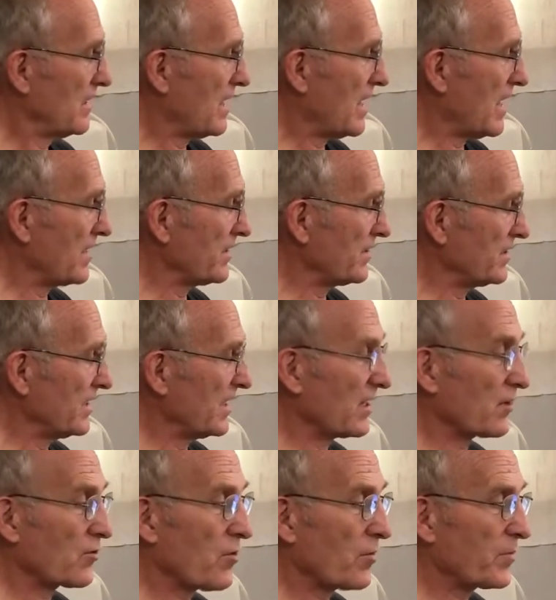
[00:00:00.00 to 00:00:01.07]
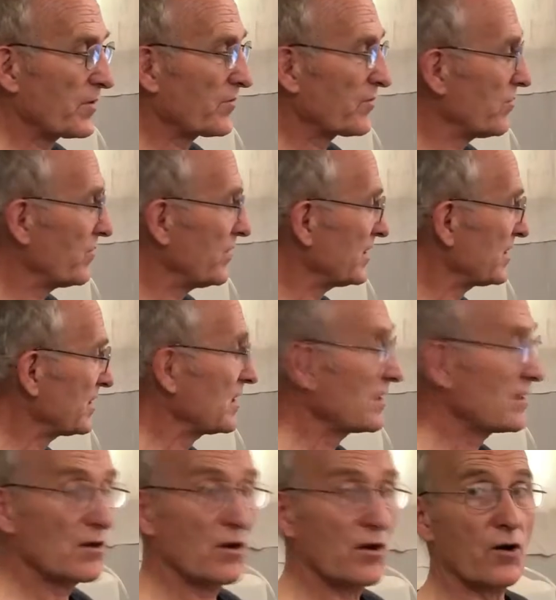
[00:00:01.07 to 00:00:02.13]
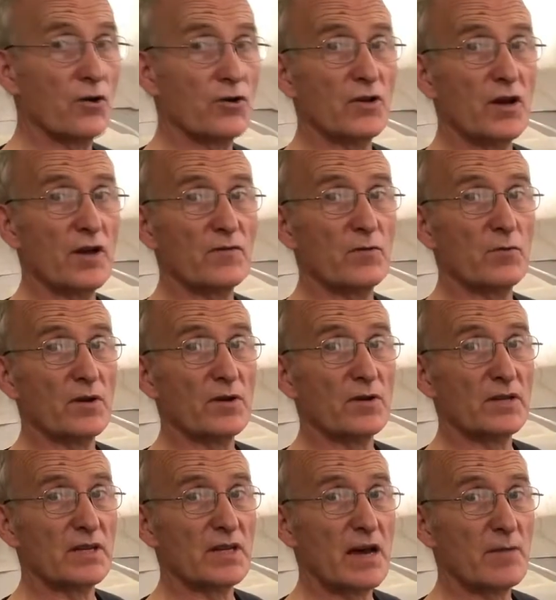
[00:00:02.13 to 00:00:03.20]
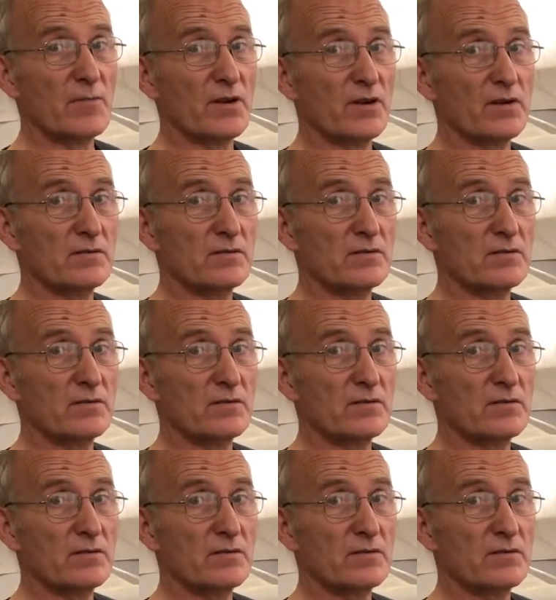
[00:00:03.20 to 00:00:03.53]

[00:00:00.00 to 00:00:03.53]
either take a copy from this or you have the one in the camera.